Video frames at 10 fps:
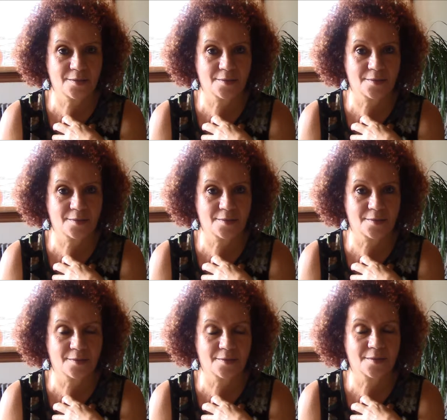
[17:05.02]

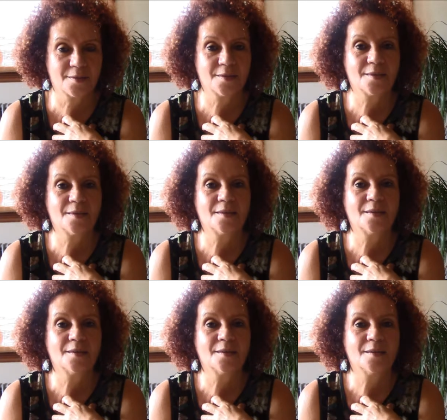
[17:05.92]

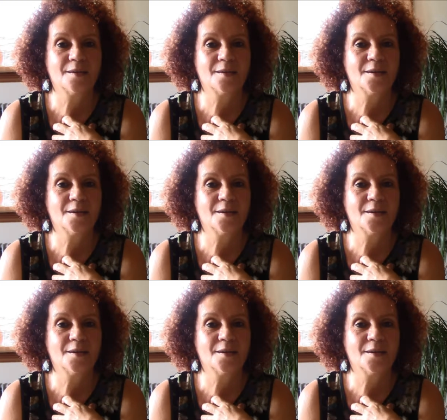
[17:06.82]
Nothing is said.